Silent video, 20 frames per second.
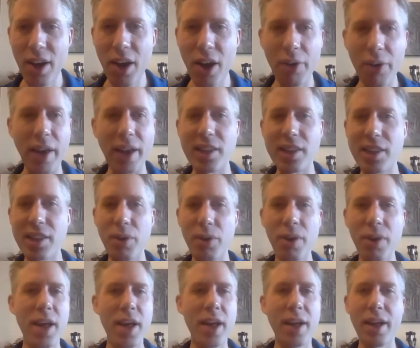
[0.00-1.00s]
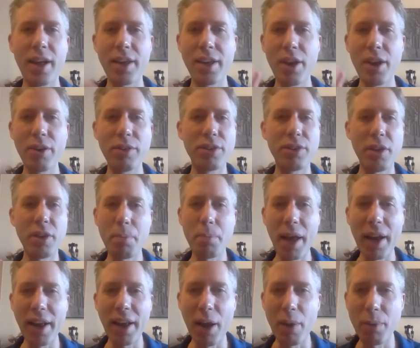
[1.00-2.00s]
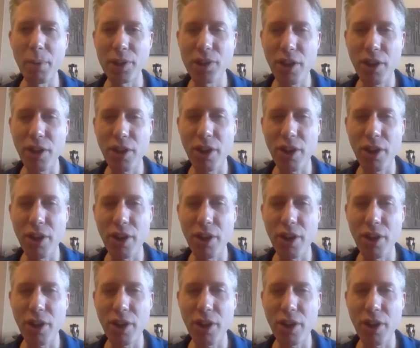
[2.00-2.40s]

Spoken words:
Okay, so, depending on which